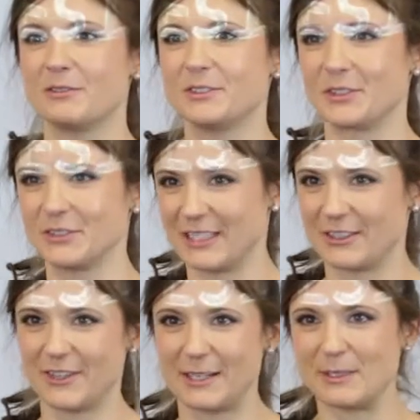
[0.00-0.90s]
have certainly
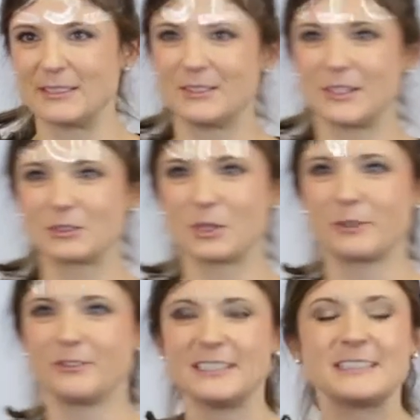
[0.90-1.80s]
already been to the
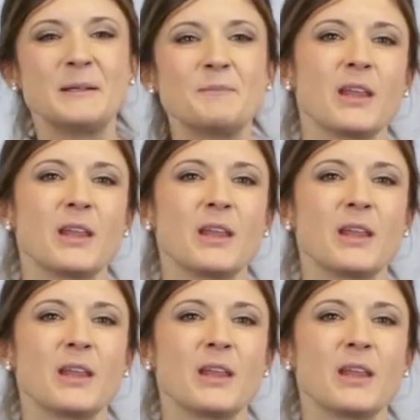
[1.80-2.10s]
Oktoberfest.